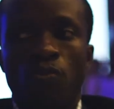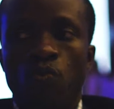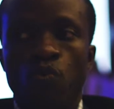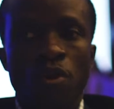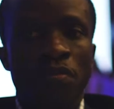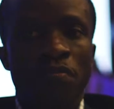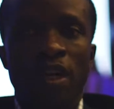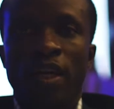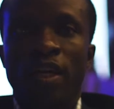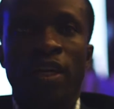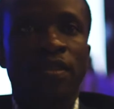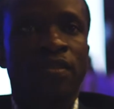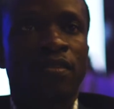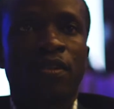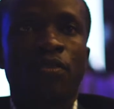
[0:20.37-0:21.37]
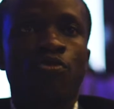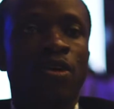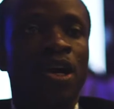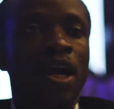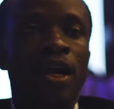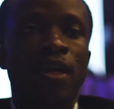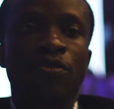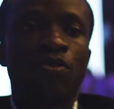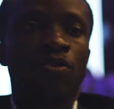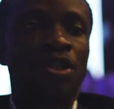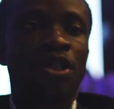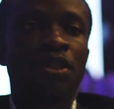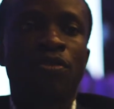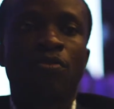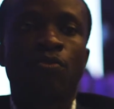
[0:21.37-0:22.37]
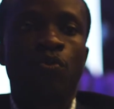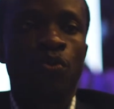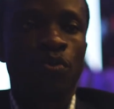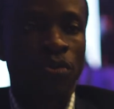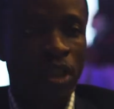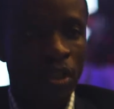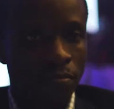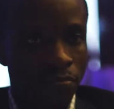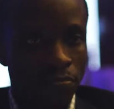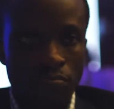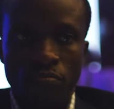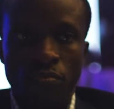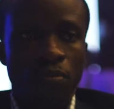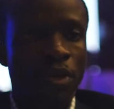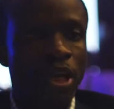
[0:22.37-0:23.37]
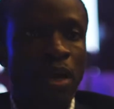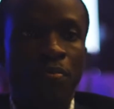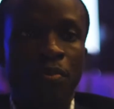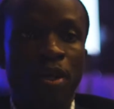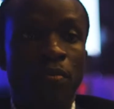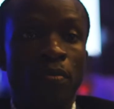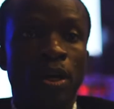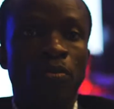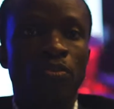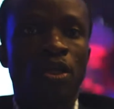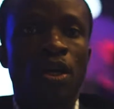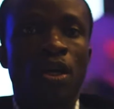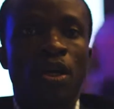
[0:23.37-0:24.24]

whoever gets his or her hands on it will be happy about.